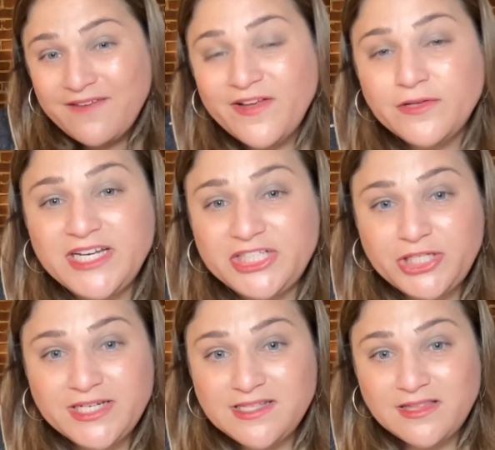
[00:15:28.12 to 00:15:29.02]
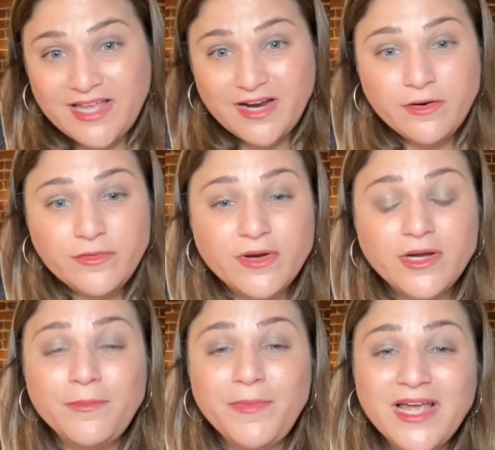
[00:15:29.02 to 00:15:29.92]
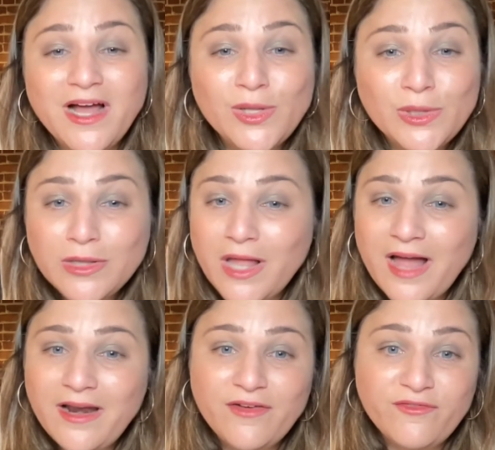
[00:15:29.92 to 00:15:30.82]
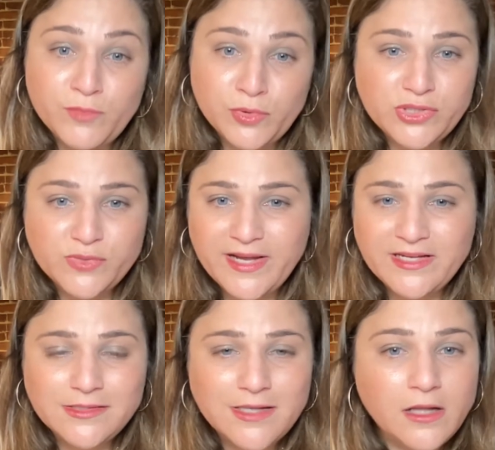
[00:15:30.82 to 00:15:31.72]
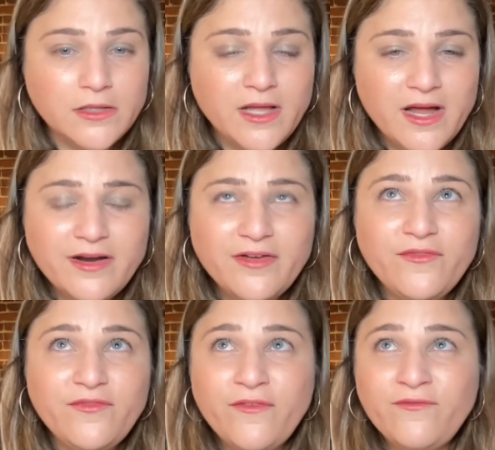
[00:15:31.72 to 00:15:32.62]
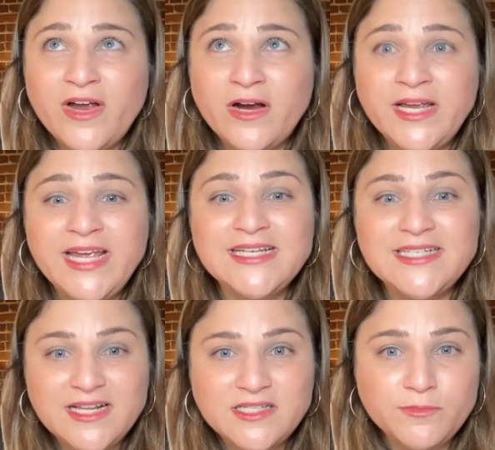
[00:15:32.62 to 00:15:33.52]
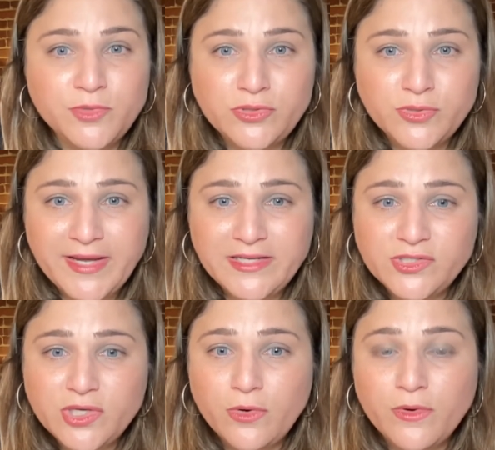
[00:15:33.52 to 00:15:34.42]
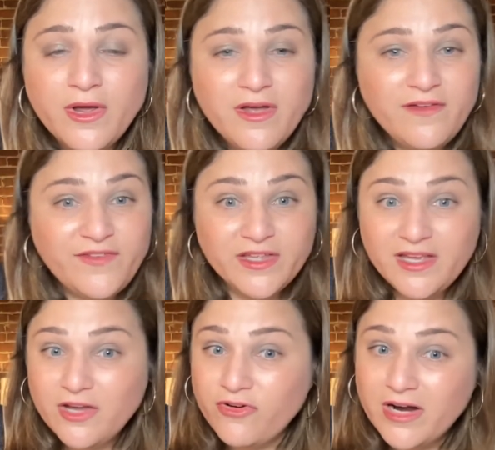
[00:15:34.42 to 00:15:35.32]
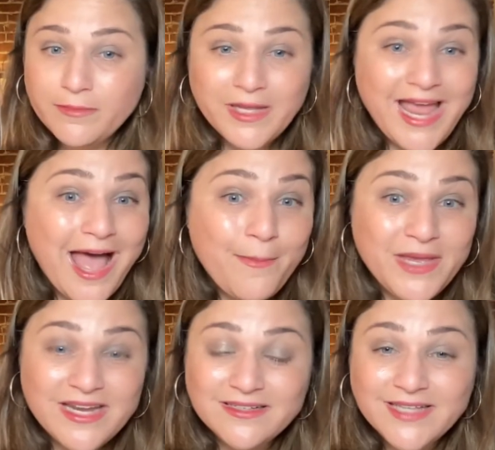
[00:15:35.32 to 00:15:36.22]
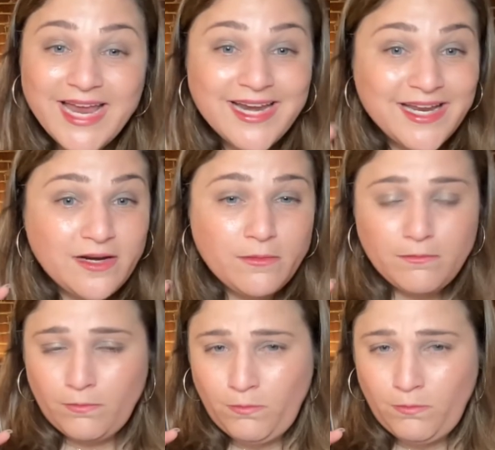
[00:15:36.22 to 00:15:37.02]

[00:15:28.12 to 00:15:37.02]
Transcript: foundation isn't there, there can be a lot of mood swings, a lot of very intense mood swings. So feeling incredibly happy and elated